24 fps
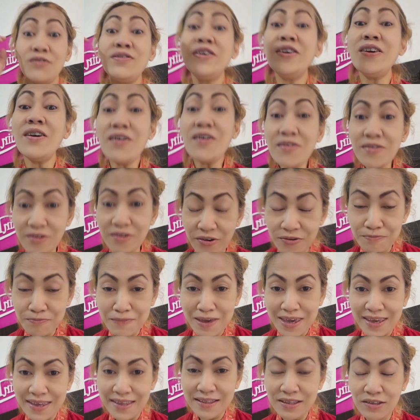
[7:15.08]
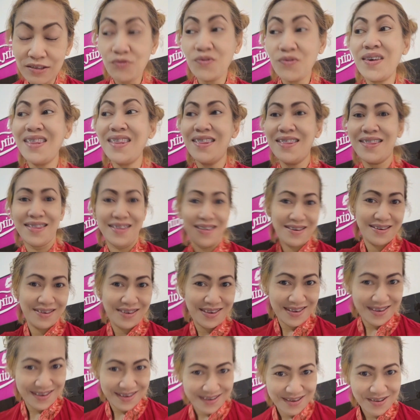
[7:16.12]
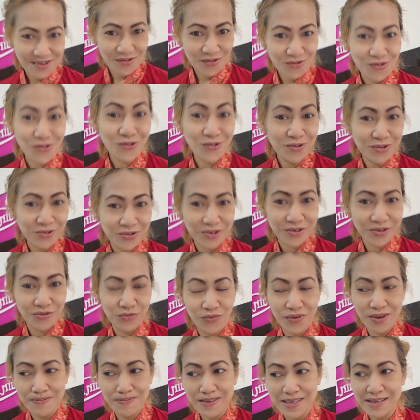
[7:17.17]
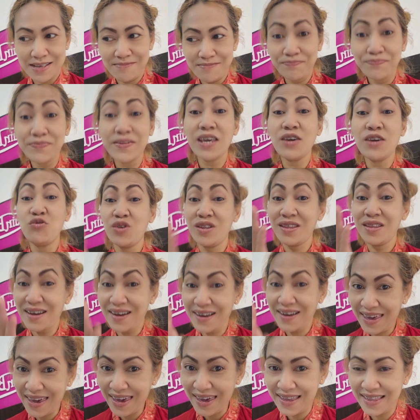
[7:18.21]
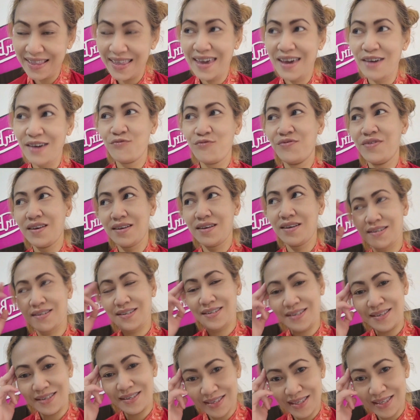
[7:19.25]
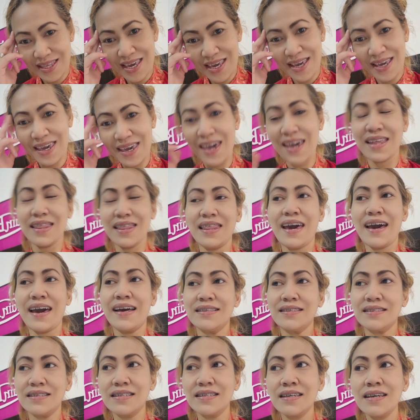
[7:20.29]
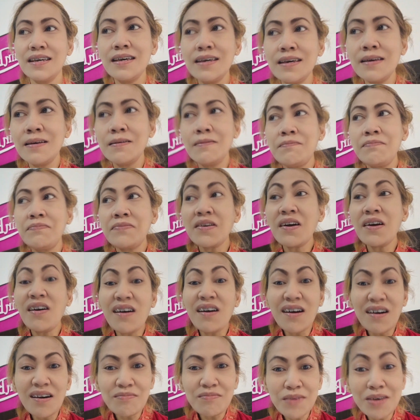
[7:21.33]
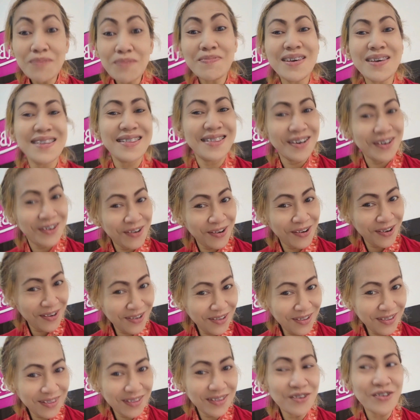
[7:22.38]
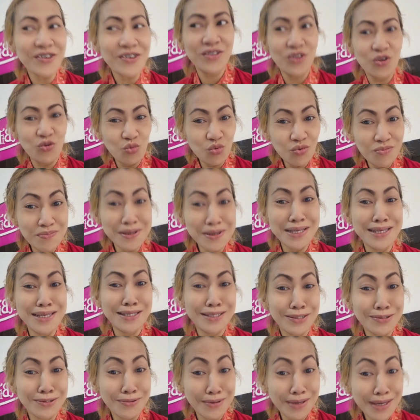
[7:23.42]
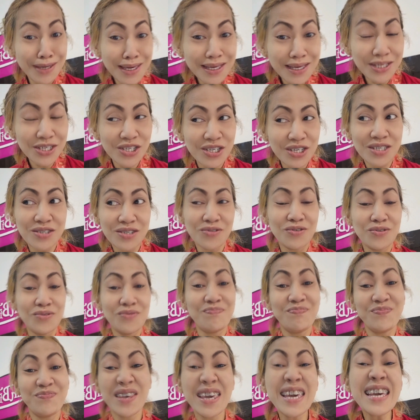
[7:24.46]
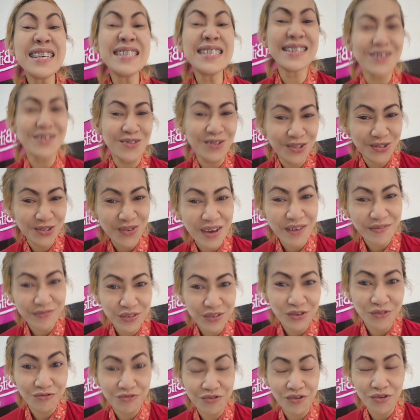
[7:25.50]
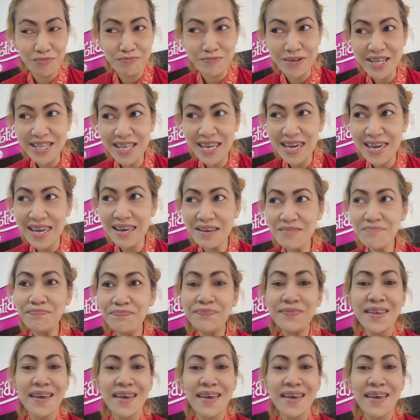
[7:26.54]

younger men with older women, they would again have this thinking that, oh, maybe the girl or the woman is rich, so he's also after for money,